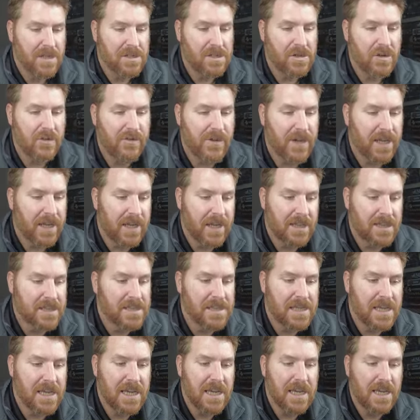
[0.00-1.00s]
so if I can
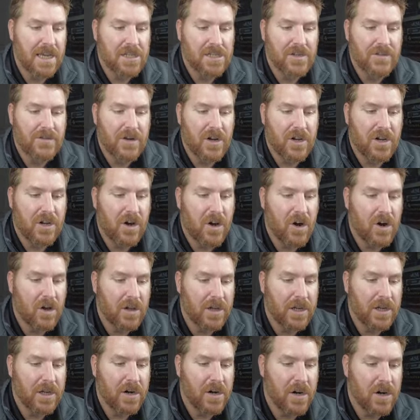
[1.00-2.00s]
see a Javon
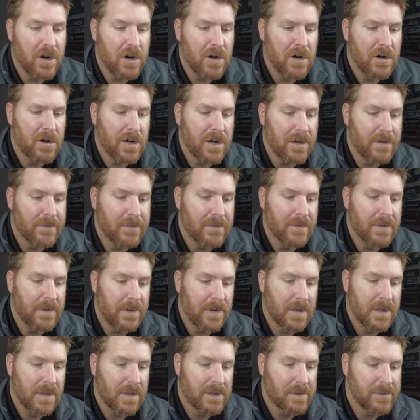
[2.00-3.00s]
Holland card,
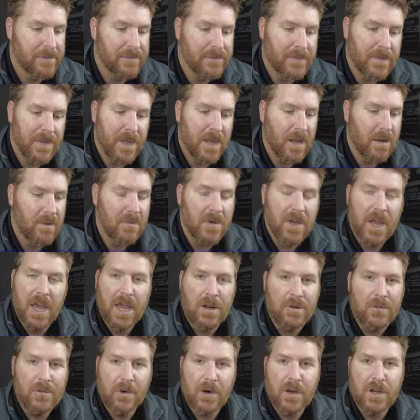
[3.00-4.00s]

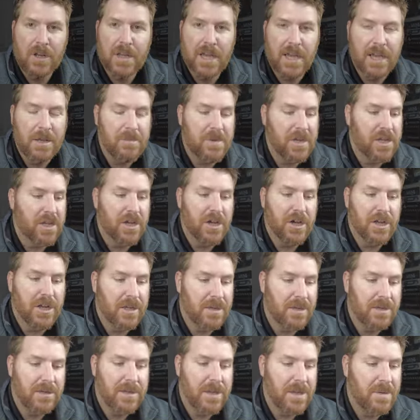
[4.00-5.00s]
it'd be good
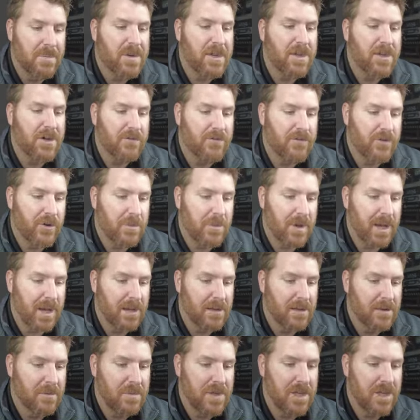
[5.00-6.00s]
for me.
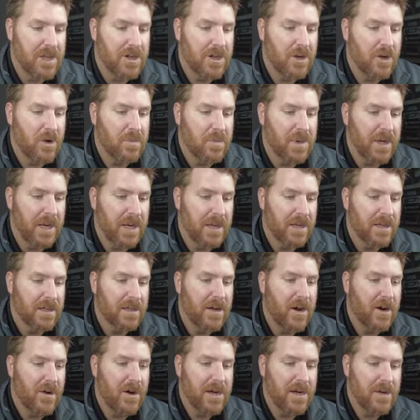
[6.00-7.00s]
It'd be a good opening.
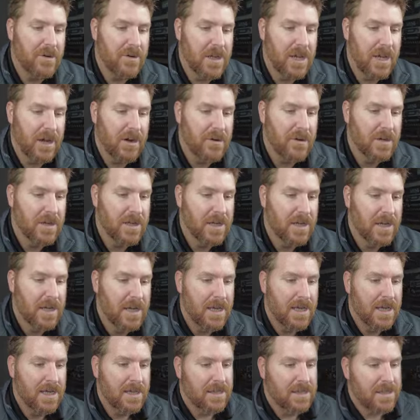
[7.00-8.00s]
All right, here we go.
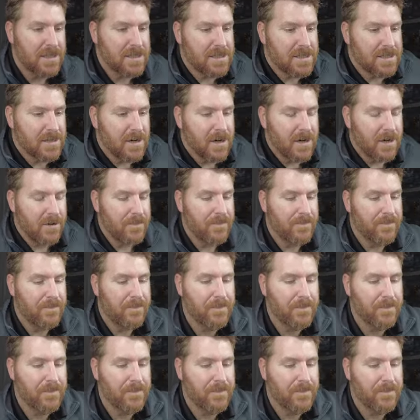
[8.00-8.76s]
Let's start.